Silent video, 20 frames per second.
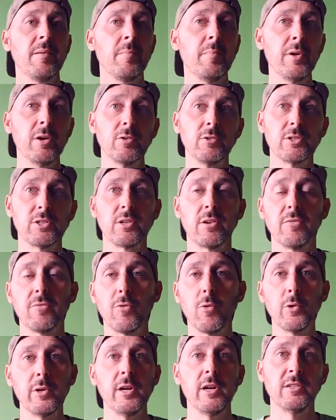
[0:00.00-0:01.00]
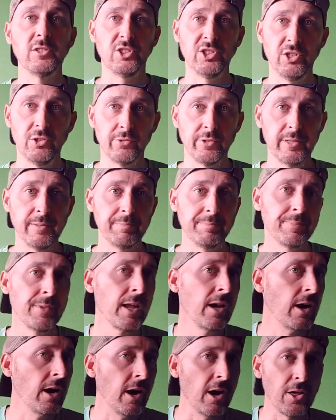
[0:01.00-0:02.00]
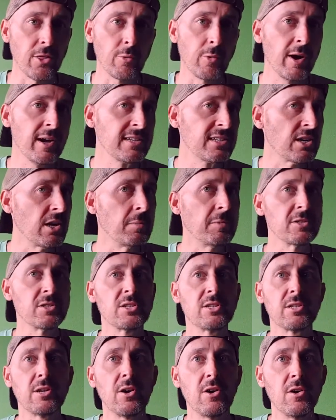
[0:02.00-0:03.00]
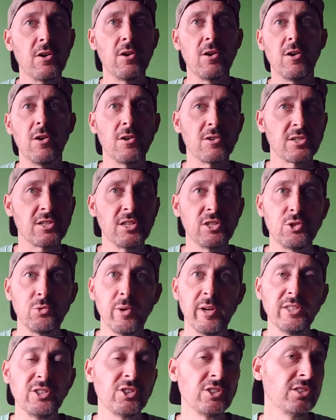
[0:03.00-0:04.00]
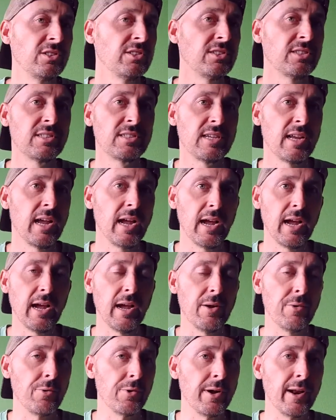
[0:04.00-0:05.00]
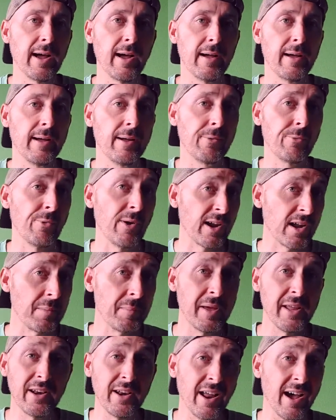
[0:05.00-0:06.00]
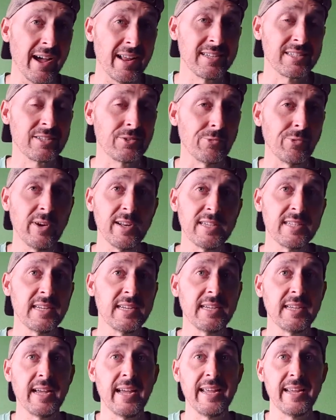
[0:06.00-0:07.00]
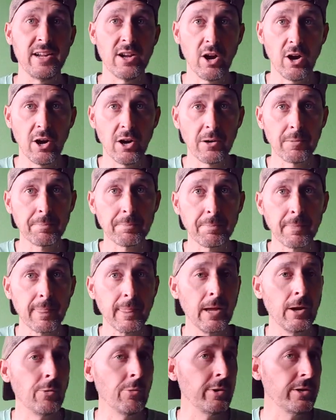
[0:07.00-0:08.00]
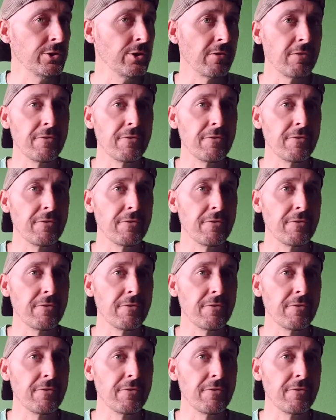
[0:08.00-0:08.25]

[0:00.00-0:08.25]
built for young children. Otherwise, in almost all situations, I would recommend not renting a car. We do